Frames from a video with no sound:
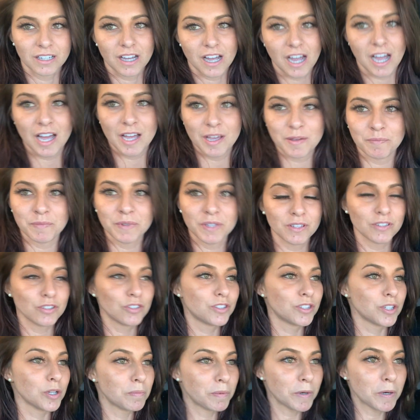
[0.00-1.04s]
I'm
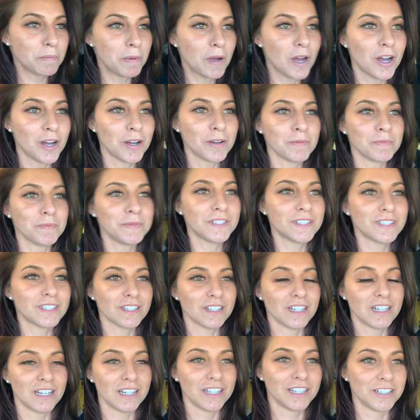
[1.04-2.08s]
super pumped.
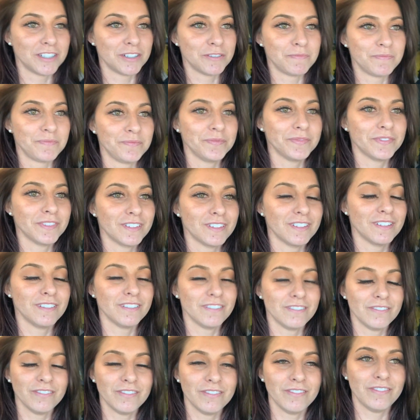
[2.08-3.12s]
Um,
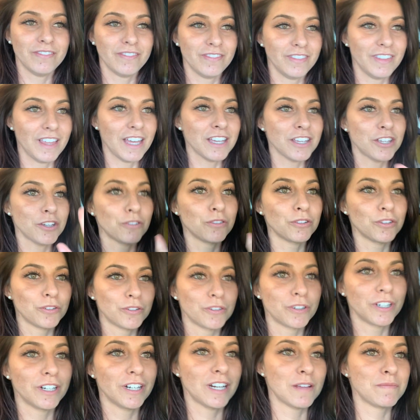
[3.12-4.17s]
Thank you,
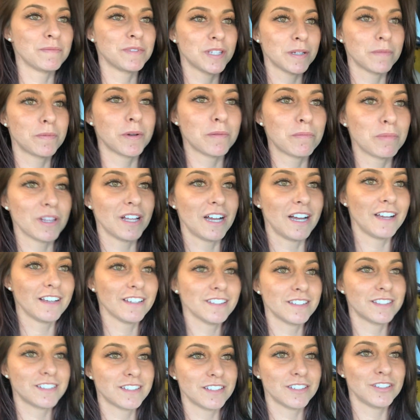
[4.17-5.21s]
Lord. I'm super
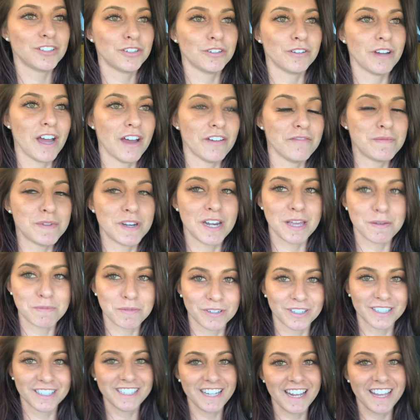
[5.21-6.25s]
blessed to have been
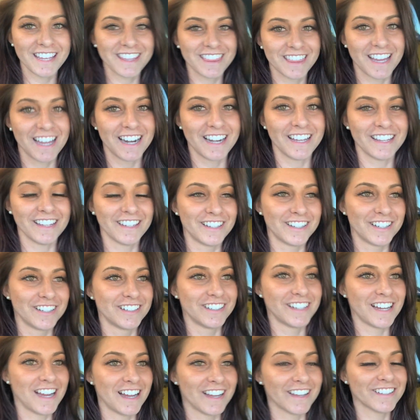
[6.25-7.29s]
able to take that uh,
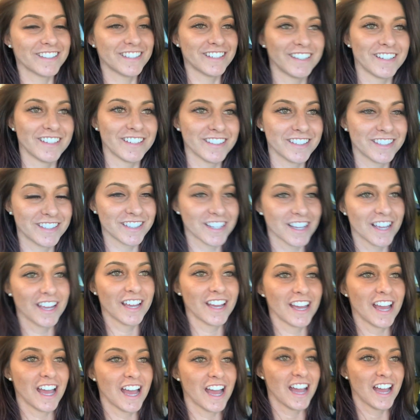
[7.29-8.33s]
axis.
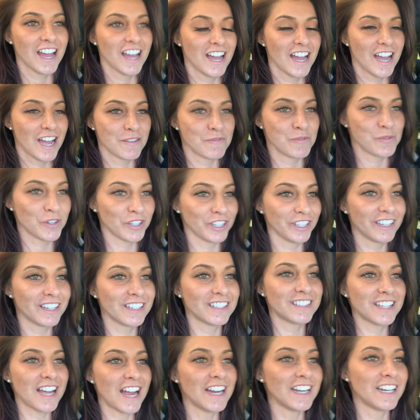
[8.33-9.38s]
I'm really
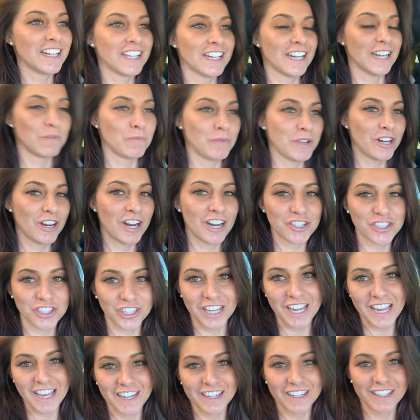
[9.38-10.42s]
excited, and we are
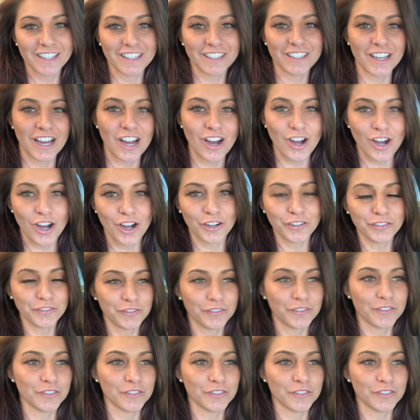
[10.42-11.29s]
actually headed off